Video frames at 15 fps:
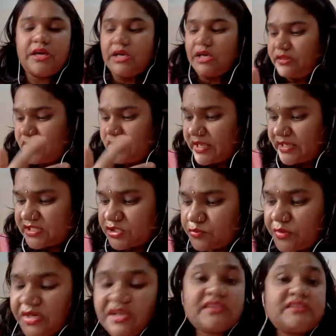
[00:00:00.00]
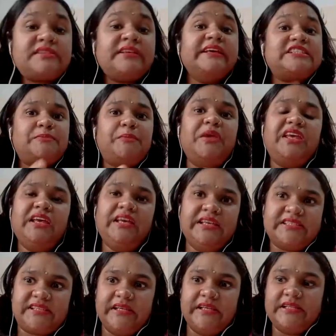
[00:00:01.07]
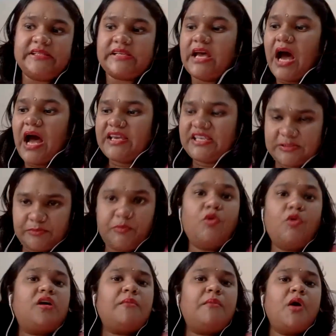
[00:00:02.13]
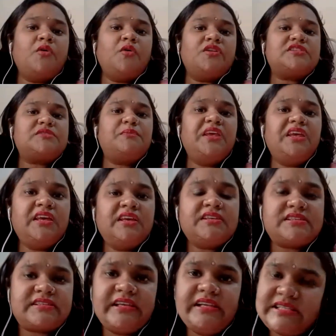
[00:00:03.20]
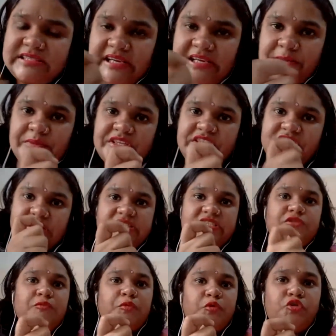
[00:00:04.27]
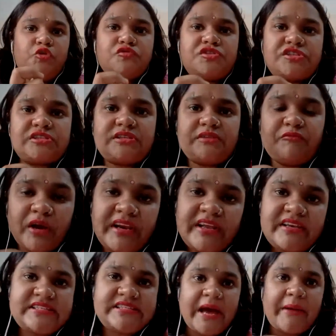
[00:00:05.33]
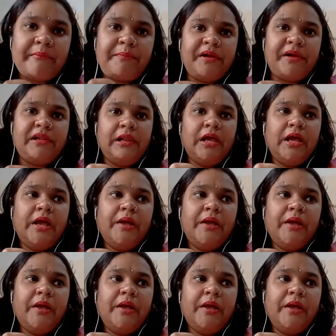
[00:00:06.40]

The next one is speaking skills. I spoke about speaking skills. Let me just put you one example.